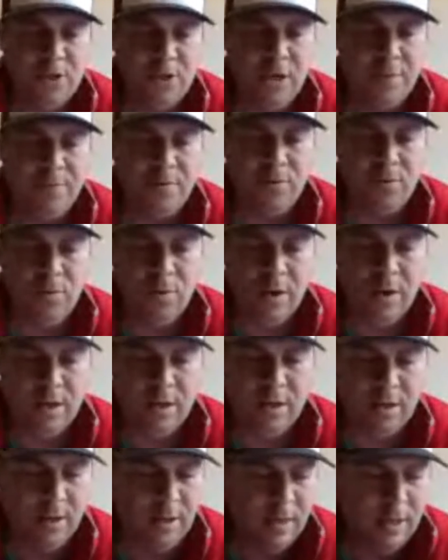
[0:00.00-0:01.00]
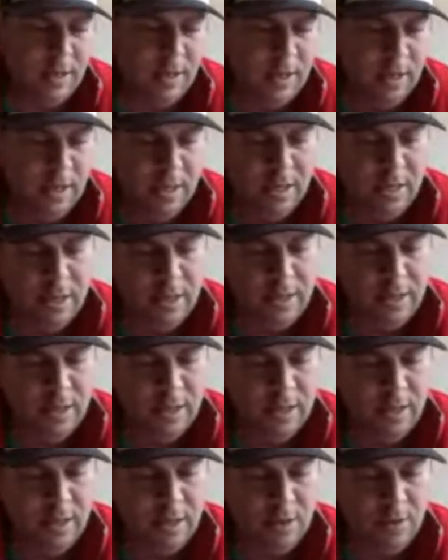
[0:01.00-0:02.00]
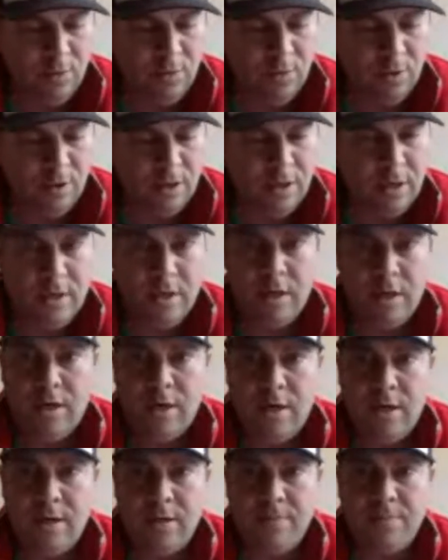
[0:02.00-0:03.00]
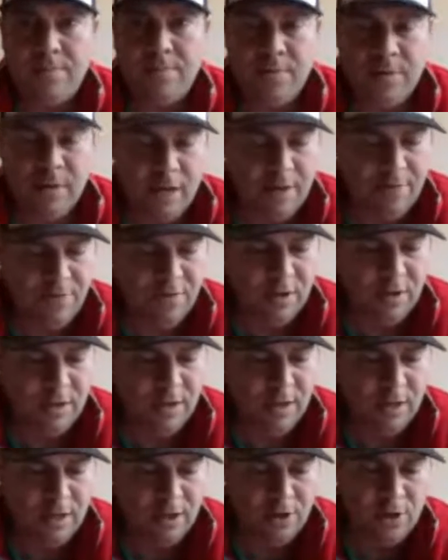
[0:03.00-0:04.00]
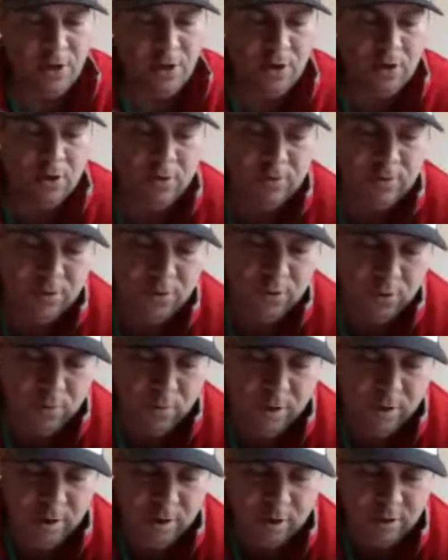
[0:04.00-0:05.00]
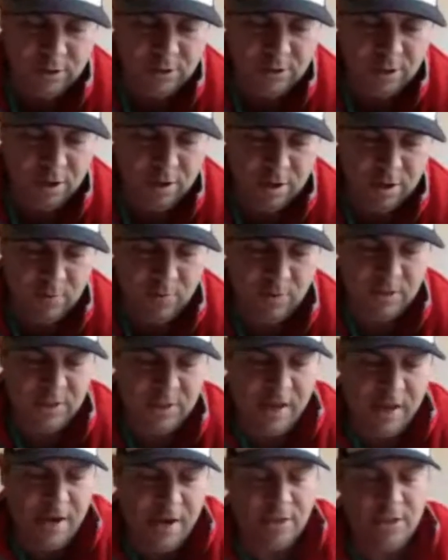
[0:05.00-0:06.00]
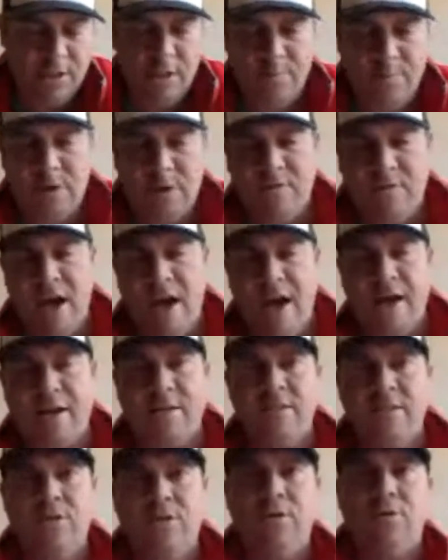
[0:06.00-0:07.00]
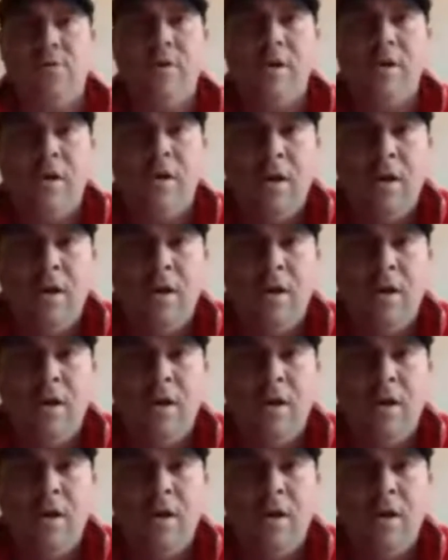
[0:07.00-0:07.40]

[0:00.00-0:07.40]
chapter one and then we're gonna um, dive in and go to where it all started, which is actually in the book of Acts. So